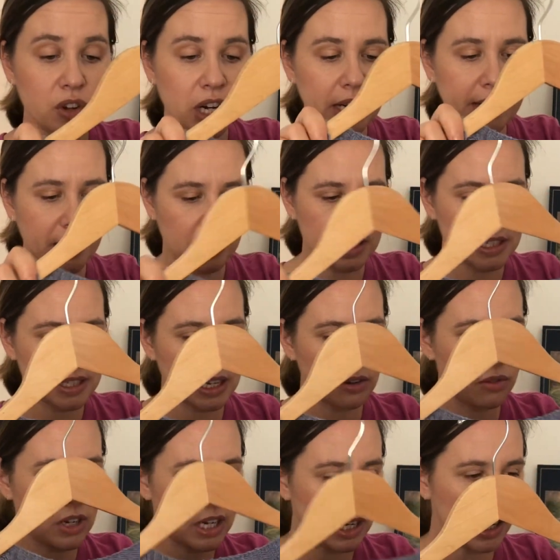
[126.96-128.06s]
really nice. I
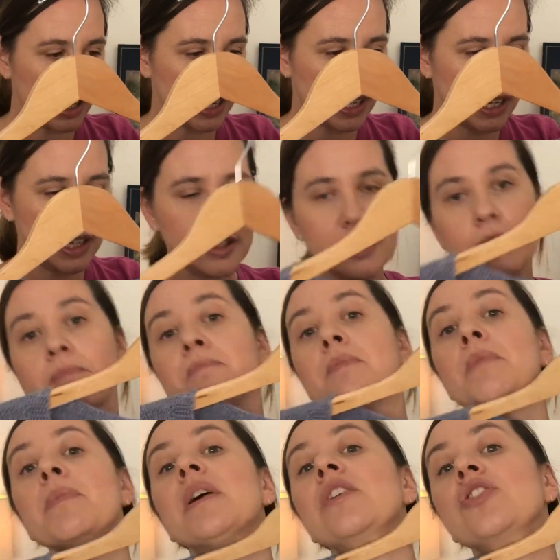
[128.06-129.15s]
really like it.
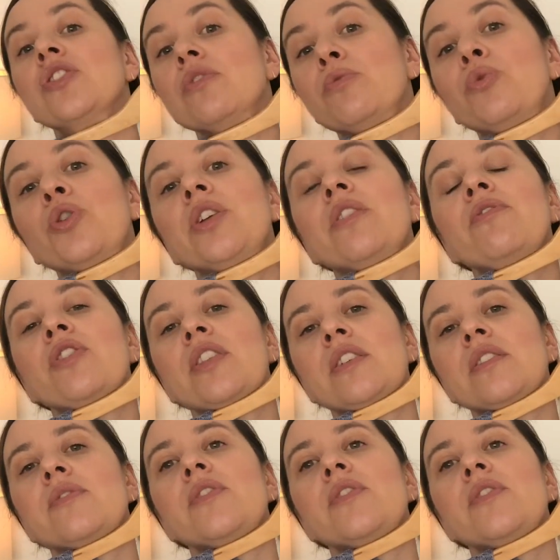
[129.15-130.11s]
Maybe I should have worn it for this